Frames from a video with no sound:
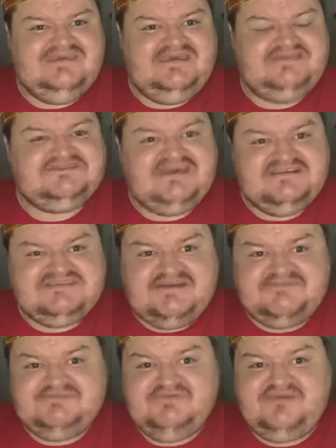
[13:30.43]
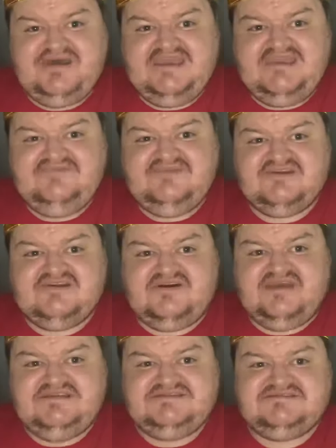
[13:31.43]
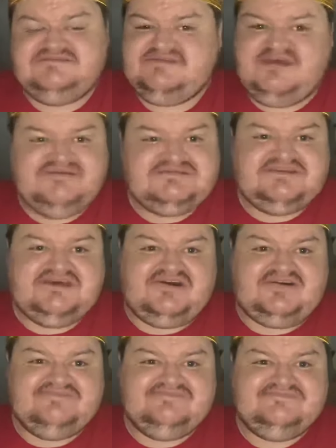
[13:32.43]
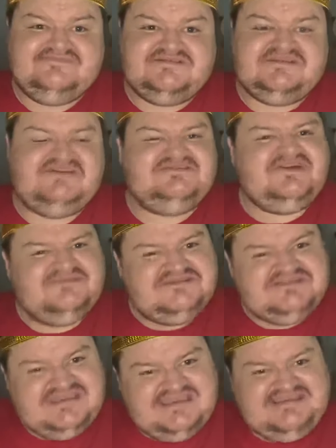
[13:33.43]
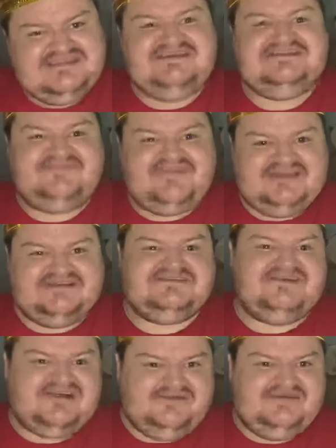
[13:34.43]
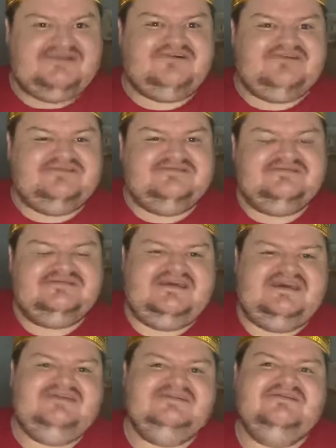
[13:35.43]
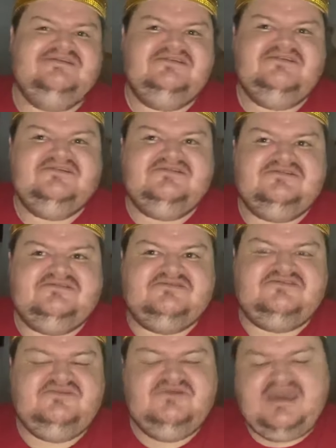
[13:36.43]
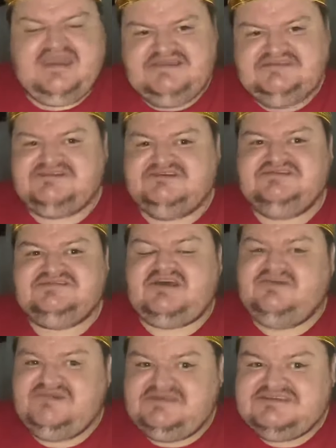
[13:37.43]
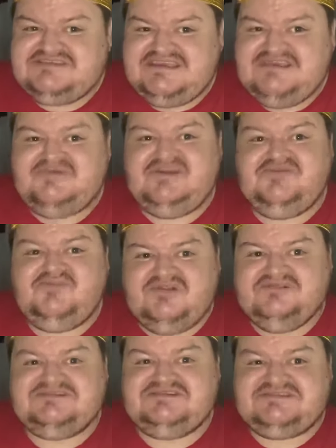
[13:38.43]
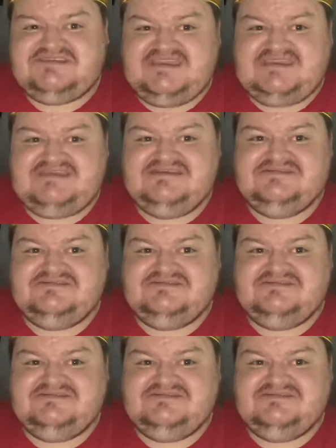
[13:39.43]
Is that acceptable behaviour, guys? No, it's not. So you don't see these things that are going on, yeah? You haters only see what you want to see.